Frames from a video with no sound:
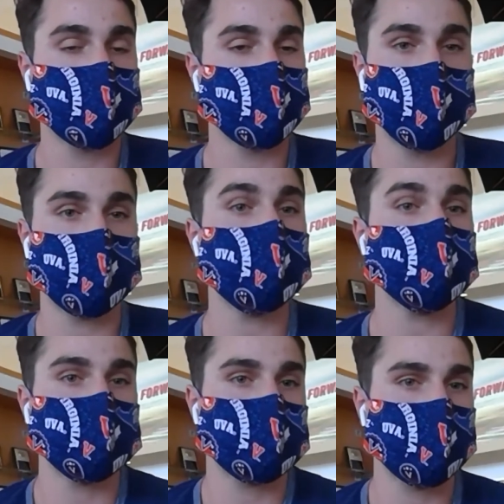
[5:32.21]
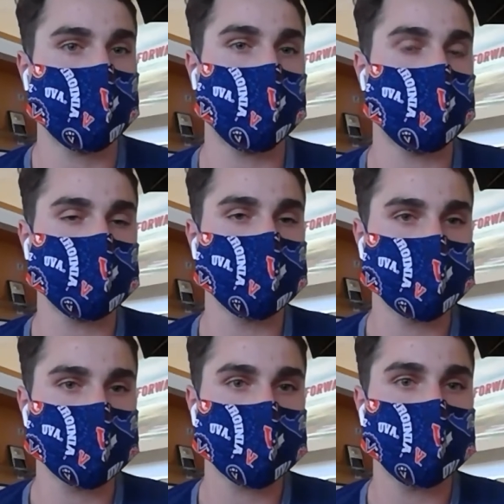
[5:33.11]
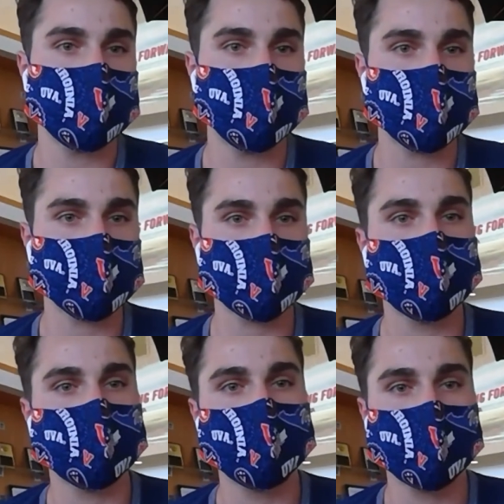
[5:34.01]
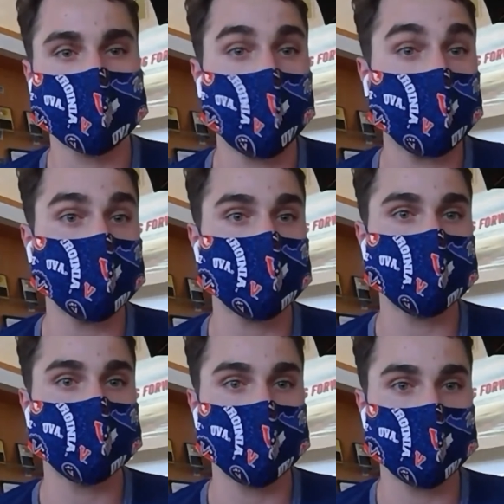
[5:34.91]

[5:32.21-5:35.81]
We're like Accenture, and I think larger companies as a whole are ready to